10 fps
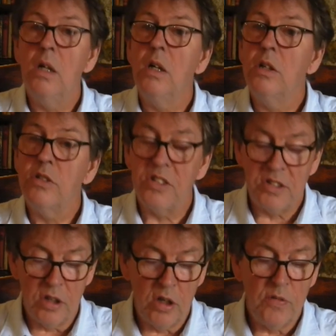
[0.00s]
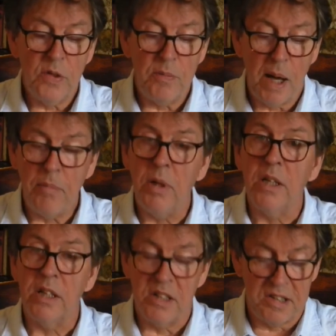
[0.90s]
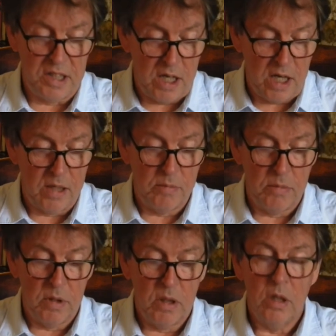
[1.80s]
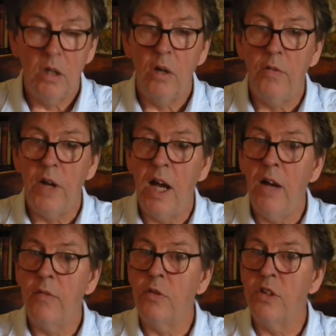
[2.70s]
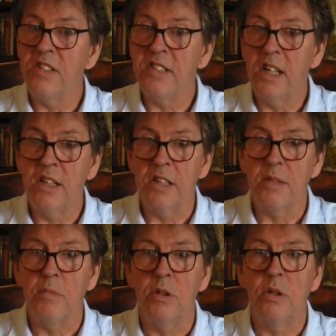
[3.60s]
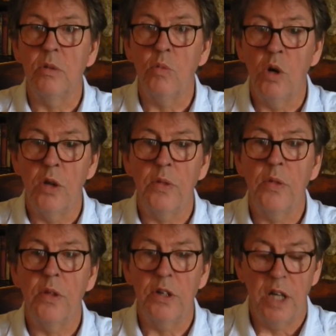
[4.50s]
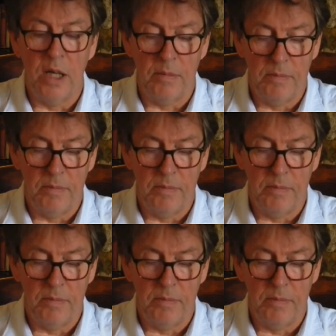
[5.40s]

"To serve the public is the aim of every salesman worth the name."